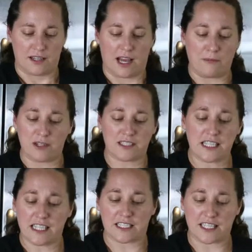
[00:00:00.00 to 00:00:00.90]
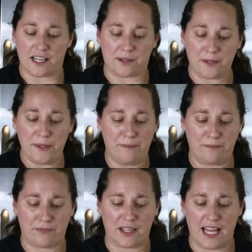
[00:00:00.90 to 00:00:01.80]
I'm whisking it together,
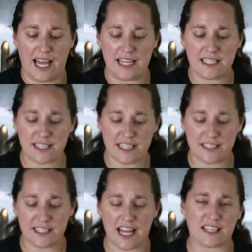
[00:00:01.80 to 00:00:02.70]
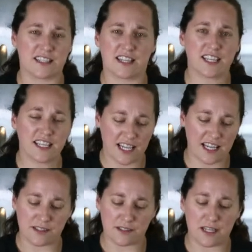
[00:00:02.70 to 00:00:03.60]
and this isn't as thick
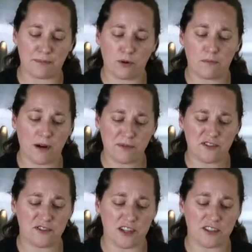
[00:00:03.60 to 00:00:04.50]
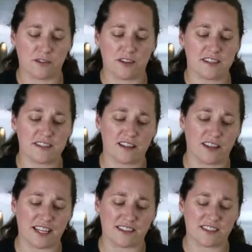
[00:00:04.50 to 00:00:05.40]
as a typical barbecue sauce, so this isn't
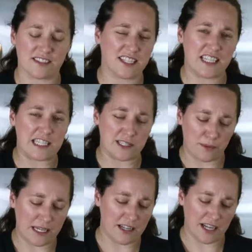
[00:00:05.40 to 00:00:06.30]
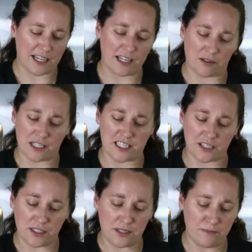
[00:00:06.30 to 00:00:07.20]
like a sticky sweet, I can already
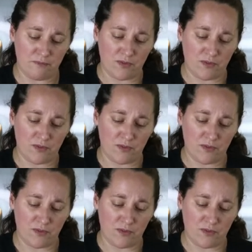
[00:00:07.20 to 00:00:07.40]
tell you,